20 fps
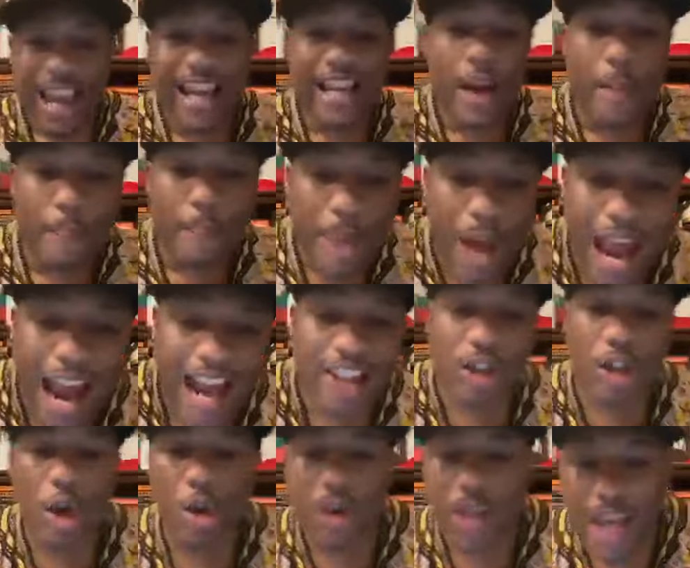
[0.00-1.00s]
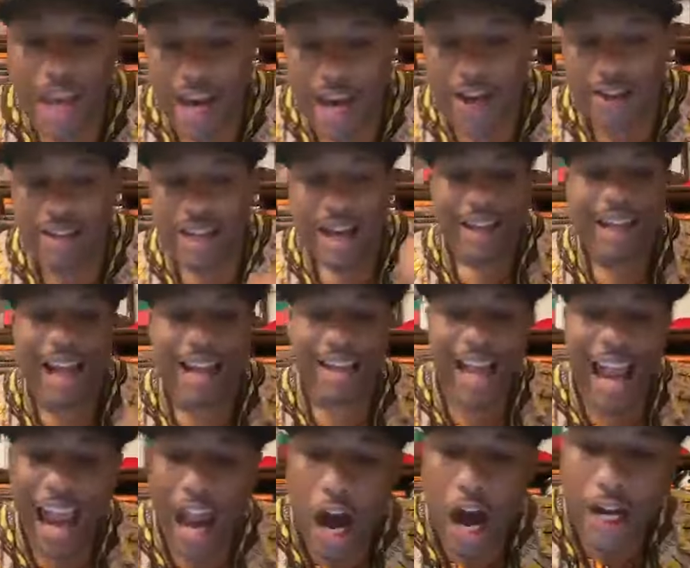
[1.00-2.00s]
in the past two years that
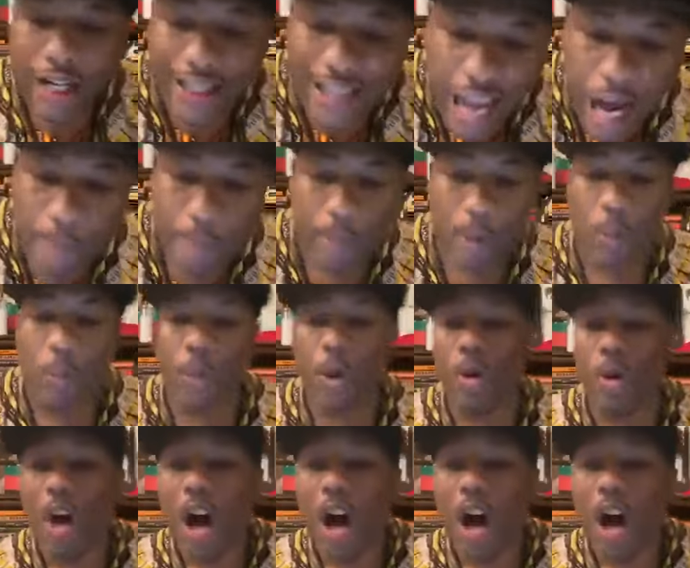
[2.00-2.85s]
they are capable